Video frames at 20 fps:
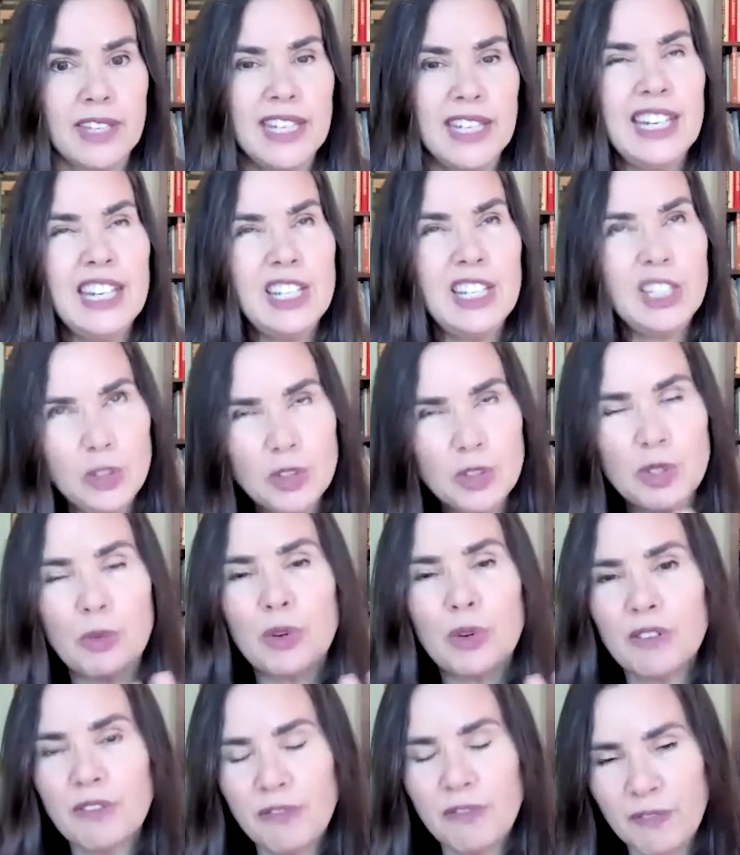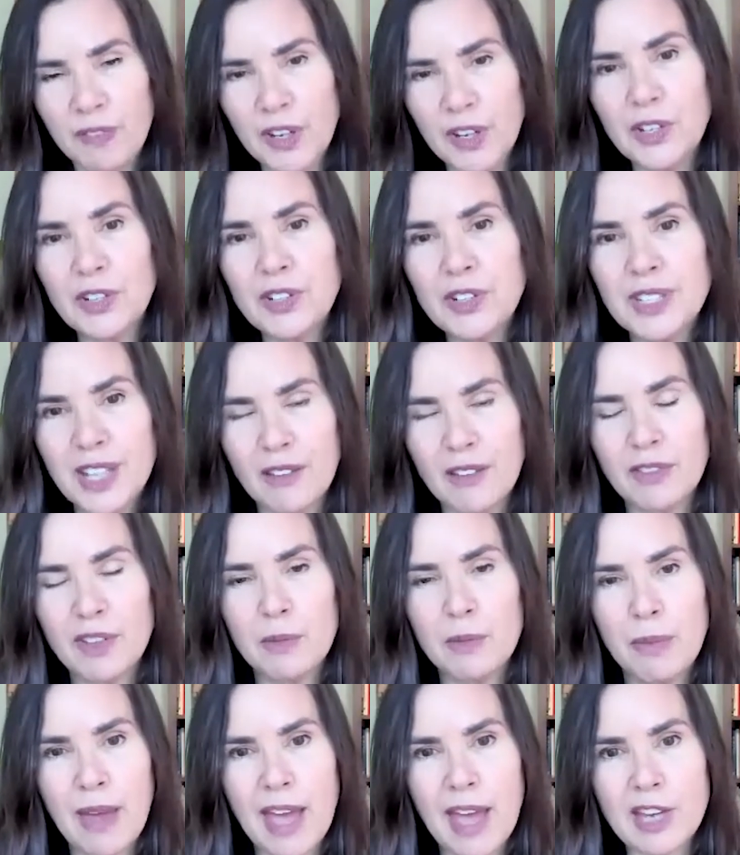He didn't use the word fear
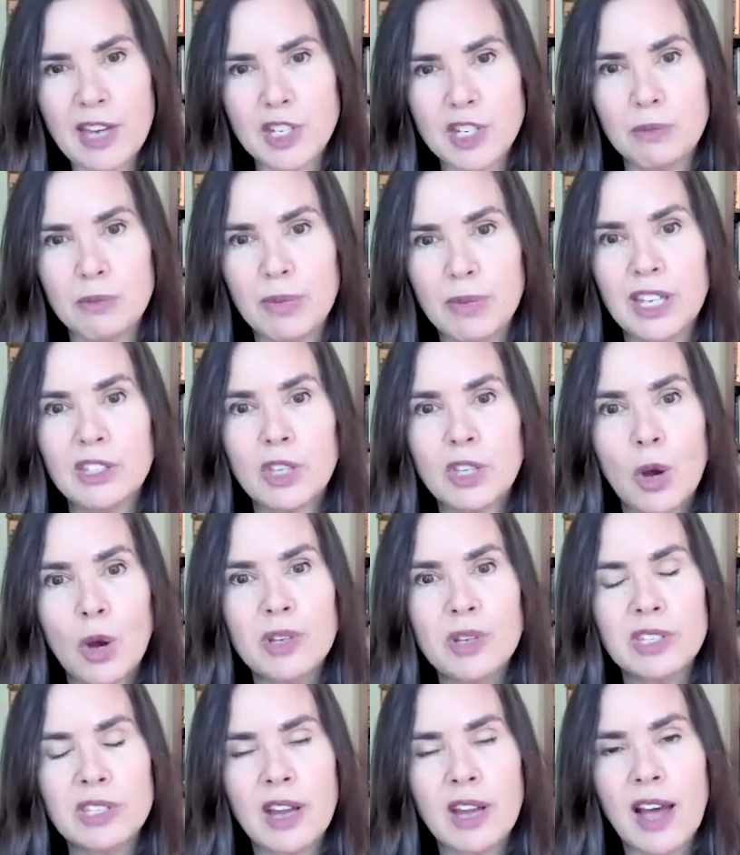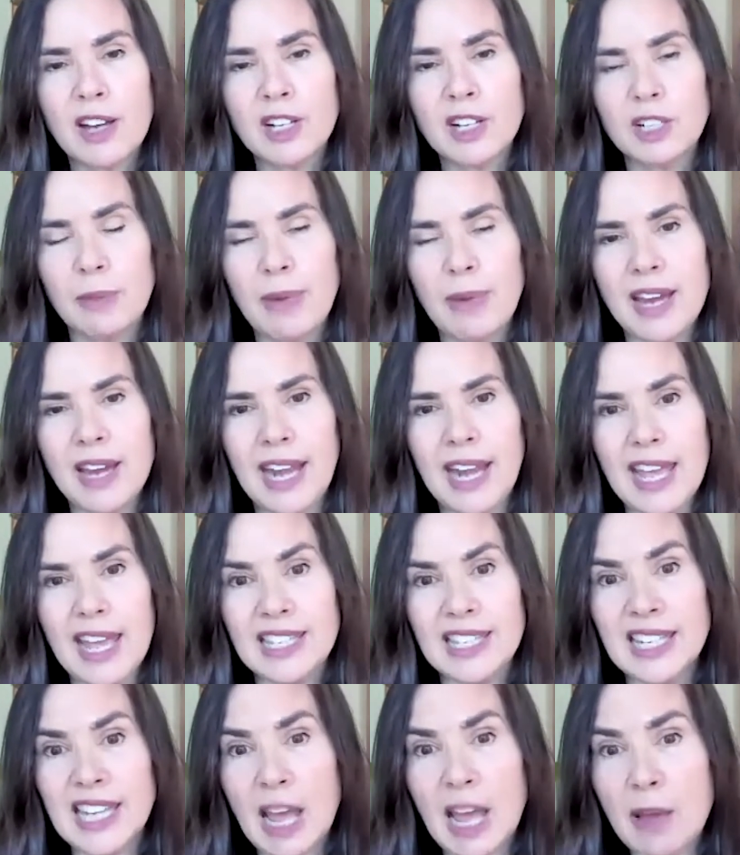self-compassion, but he's always talked about it
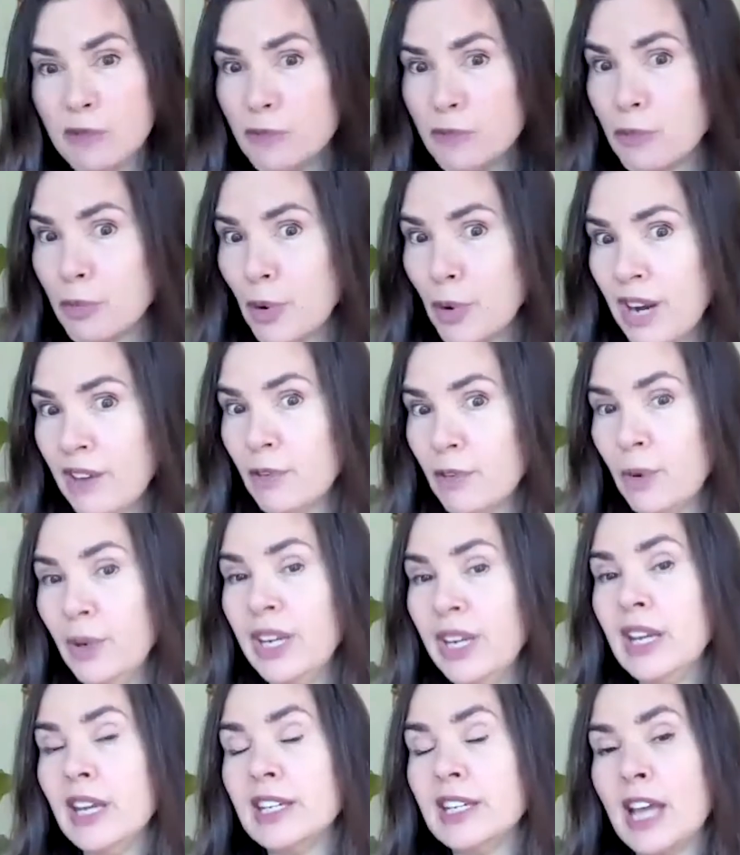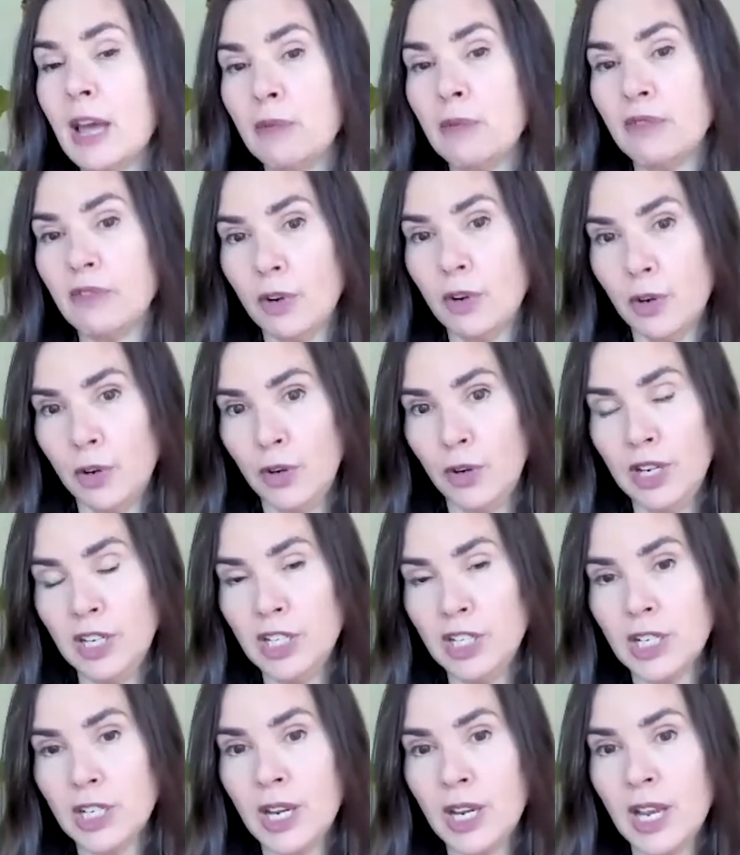as a type of bravery, a type of
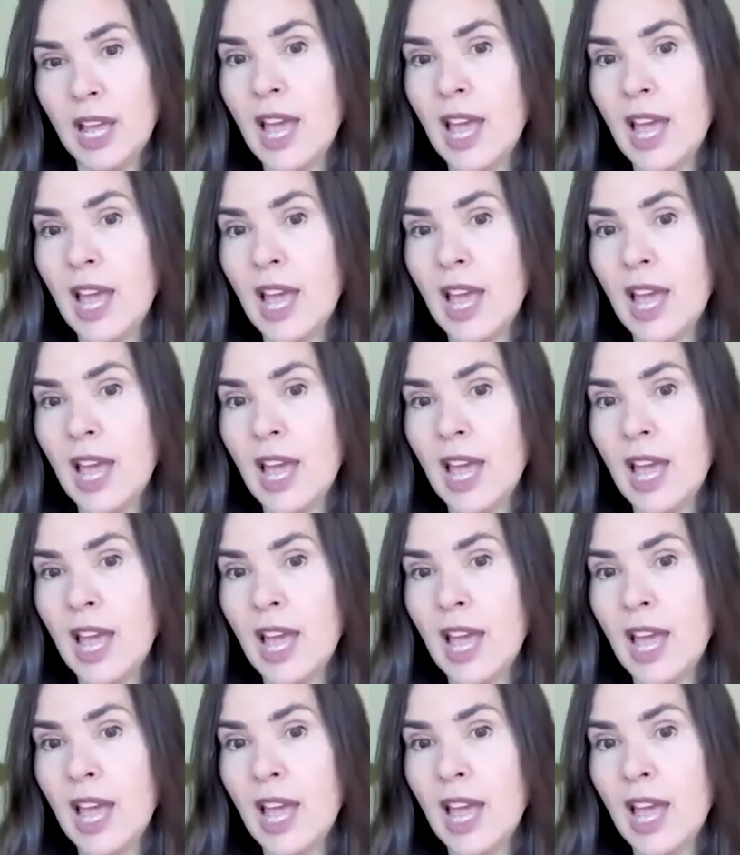courage.